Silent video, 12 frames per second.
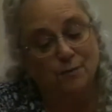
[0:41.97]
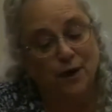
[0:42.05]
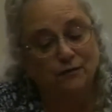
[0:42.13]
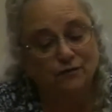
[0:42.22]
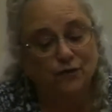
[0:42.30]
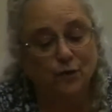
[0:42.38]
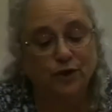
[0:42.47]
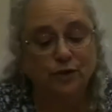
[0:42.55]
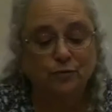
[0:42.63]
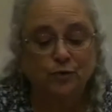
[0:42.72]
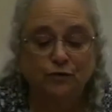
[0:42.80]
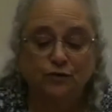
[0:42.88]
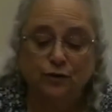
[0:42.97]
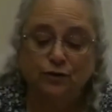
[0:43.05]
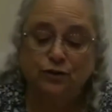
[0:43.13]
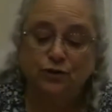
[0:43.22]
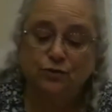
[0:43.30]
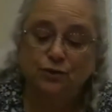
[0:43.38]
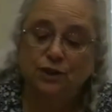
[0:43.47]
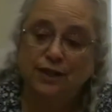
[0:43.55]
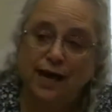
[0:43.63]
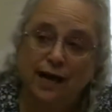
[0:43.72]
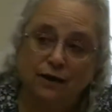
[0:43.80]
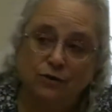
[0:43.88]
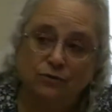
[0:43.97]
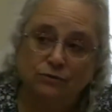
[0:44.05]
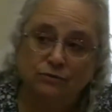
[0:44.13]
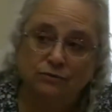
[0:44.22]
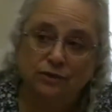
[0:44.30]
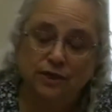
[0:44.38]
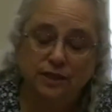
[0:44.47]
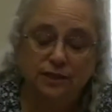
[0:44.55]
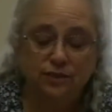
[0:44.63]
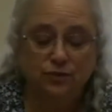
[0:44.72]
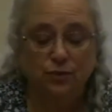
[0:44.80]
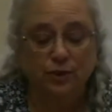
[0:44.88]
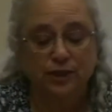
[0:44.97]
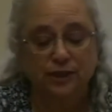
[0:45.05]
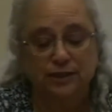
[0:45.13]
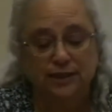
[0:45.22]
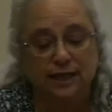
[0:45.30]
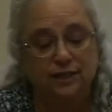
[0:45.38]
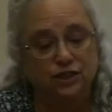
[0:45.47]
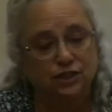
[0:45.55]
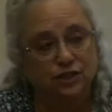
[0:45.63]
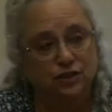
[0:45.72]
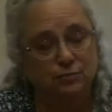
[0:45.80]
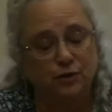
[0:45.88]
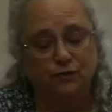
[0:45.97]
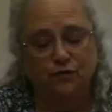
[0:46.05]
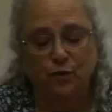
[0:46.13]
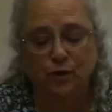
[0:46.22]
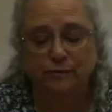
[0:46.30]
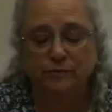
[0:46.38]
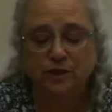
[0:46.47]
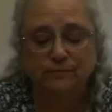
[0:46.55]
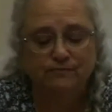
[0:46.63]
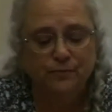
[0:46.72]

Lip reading: But Fordham refused to allow this organization to be formed,